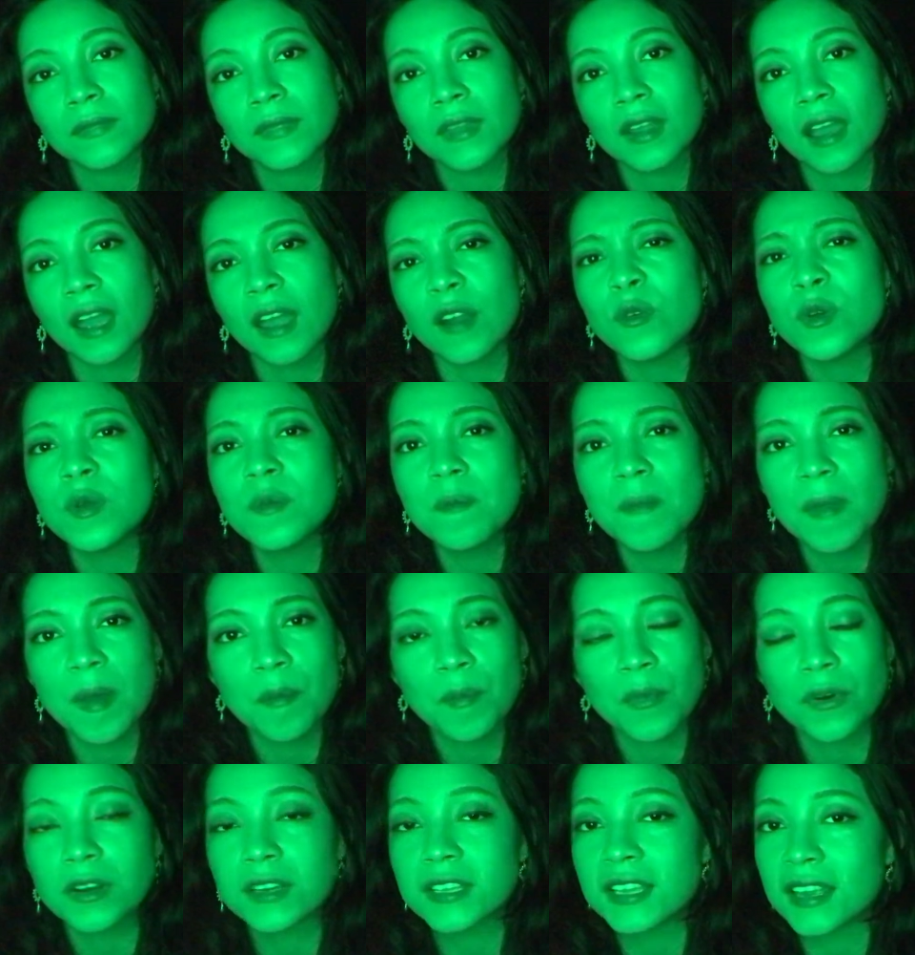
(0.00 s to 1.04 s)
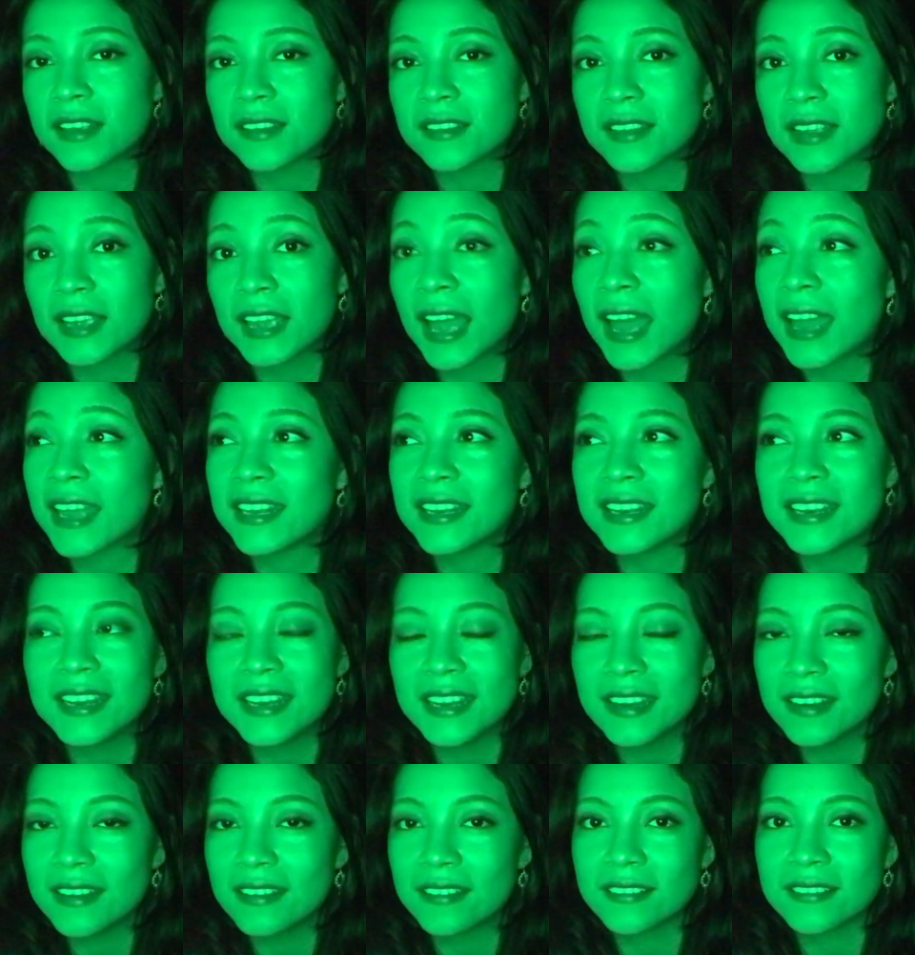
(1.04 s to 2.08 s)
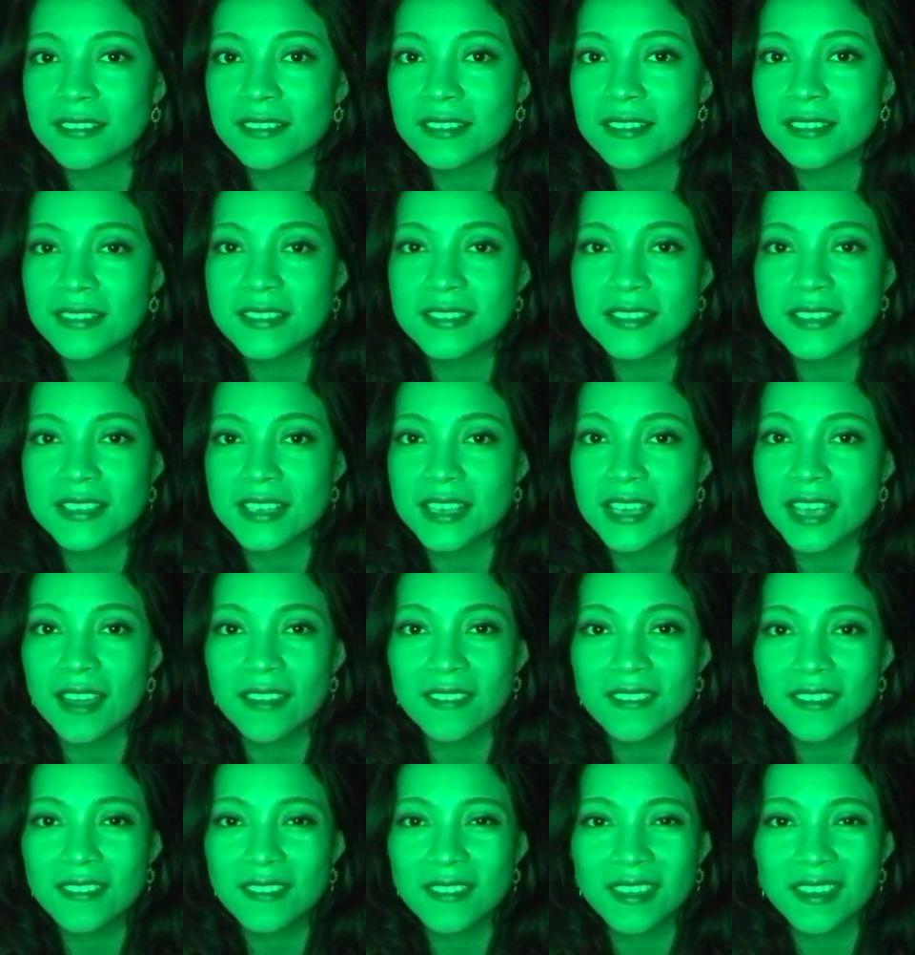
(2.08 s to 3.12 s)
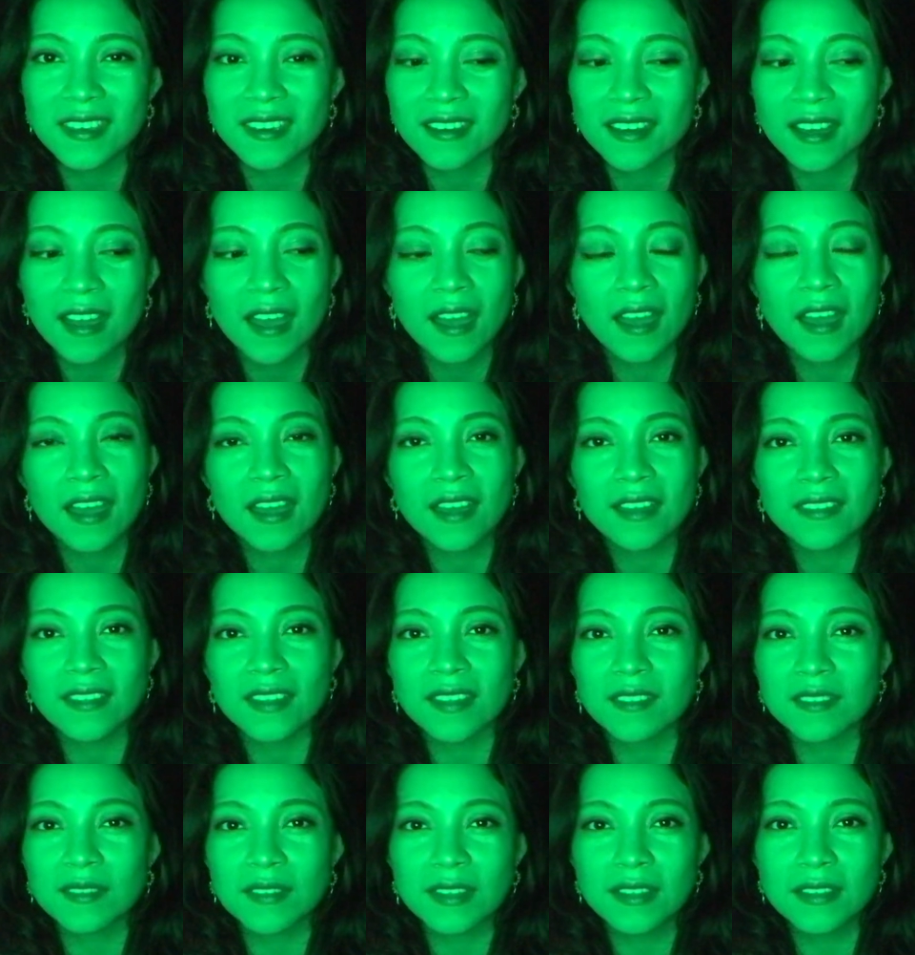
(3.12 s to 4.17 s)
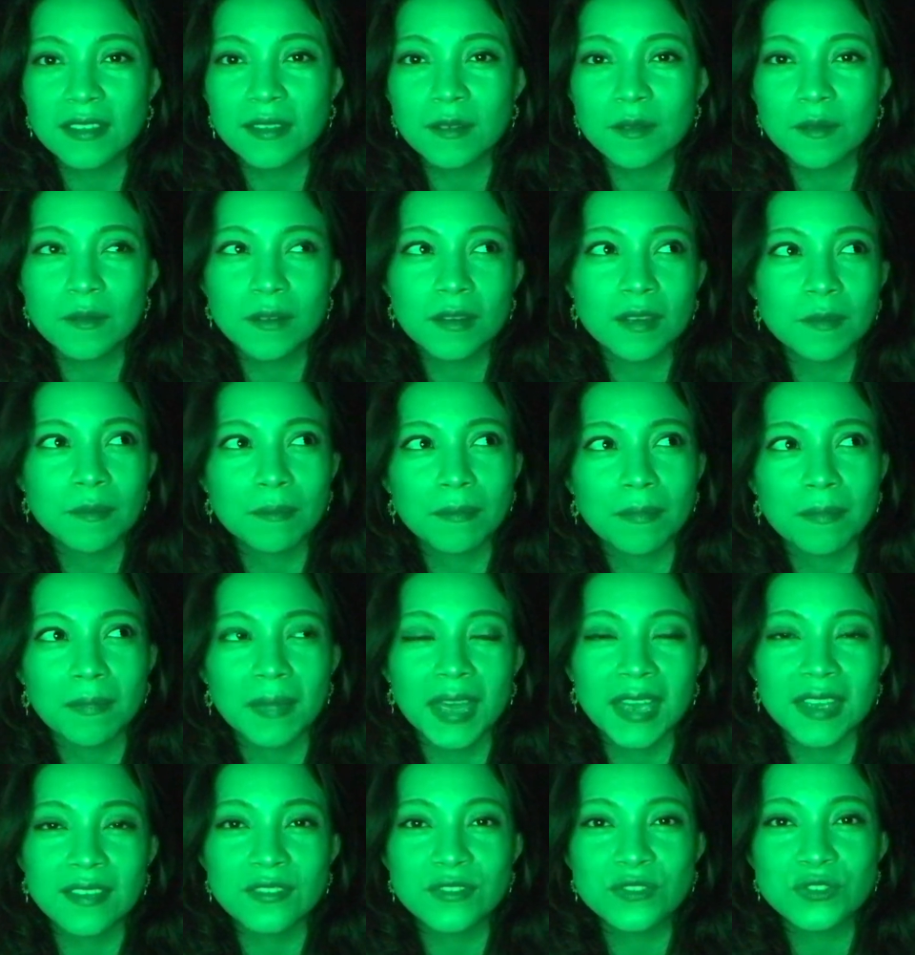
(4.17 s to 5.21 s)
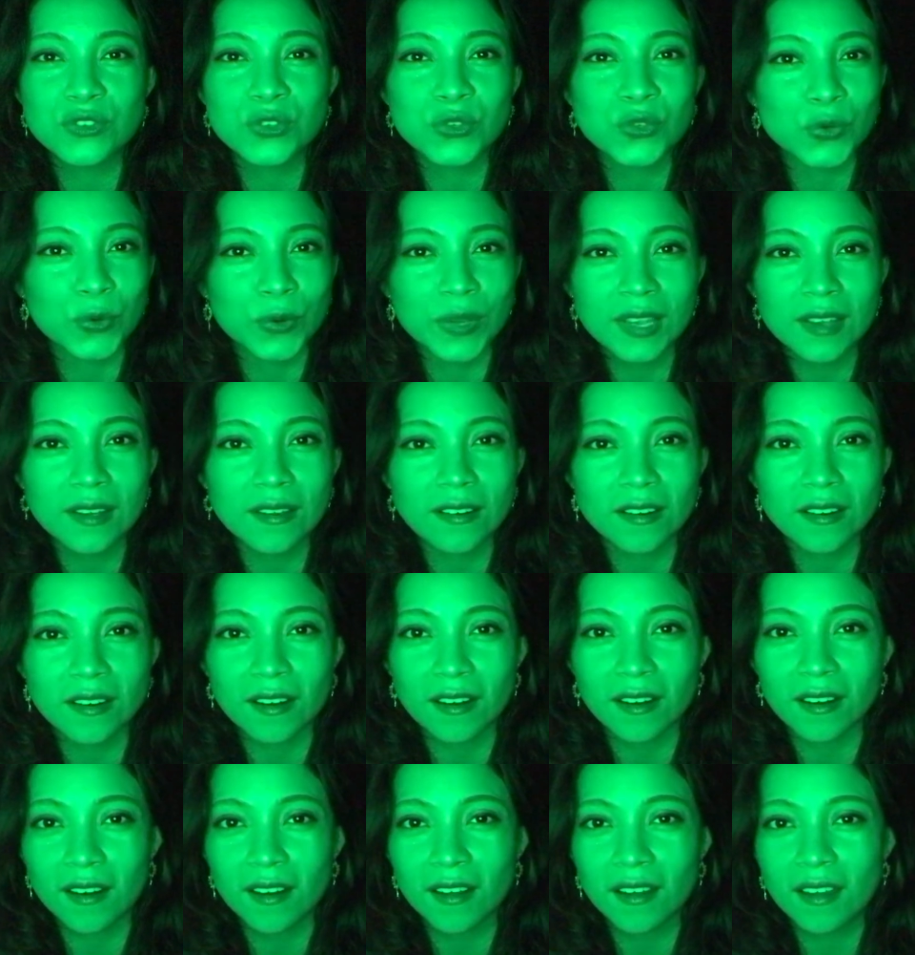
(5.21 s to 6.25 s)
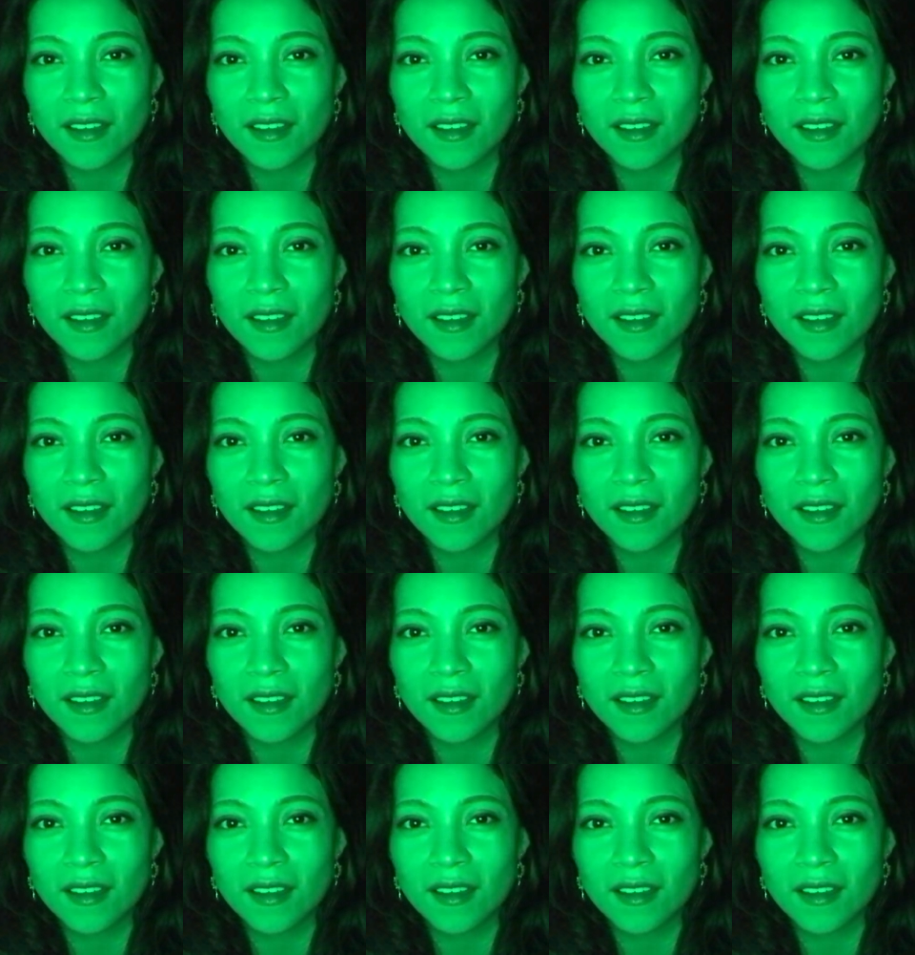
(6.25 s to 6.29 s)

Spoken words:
I remember that day I didn't see anything that may trigger,